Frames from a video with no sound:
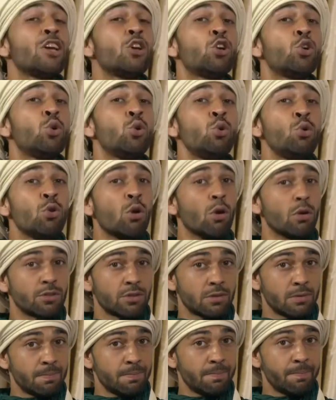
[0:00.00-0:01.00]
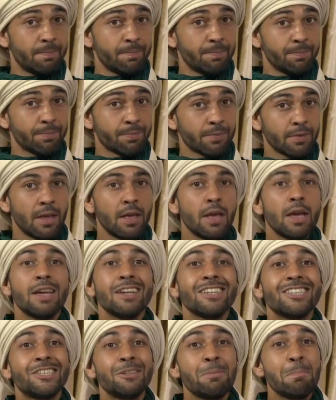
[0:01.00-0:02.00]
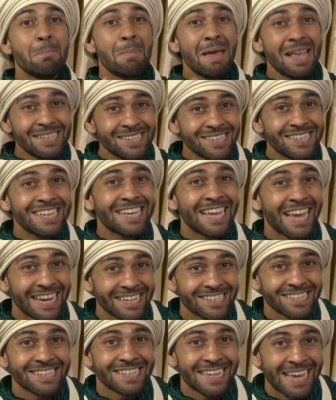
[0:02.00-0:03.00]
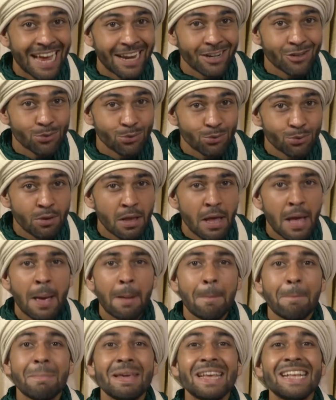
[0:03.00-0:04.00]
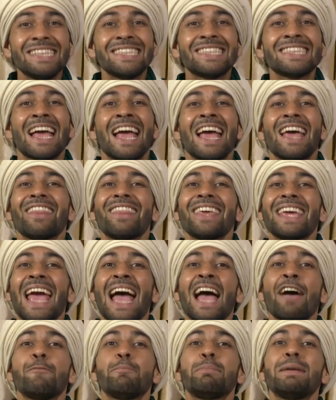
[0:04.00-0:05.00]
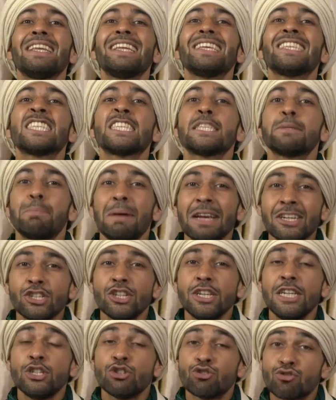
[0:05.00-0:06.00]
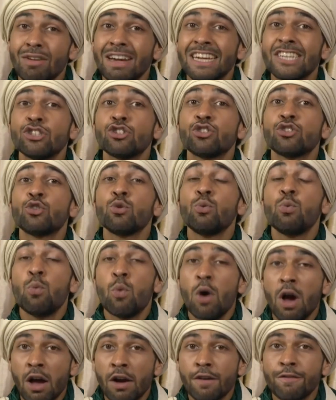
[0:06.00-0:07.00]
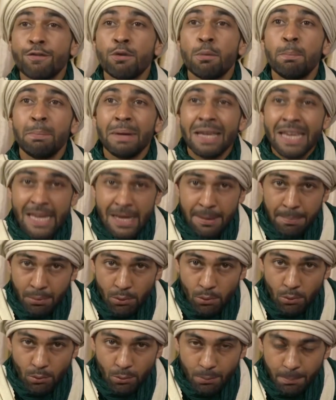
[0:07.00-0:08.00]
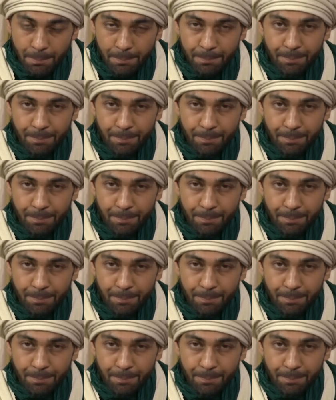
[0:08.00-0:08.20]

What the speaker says: and kudos. Domesticated cattle means they have been especially trained to work for people.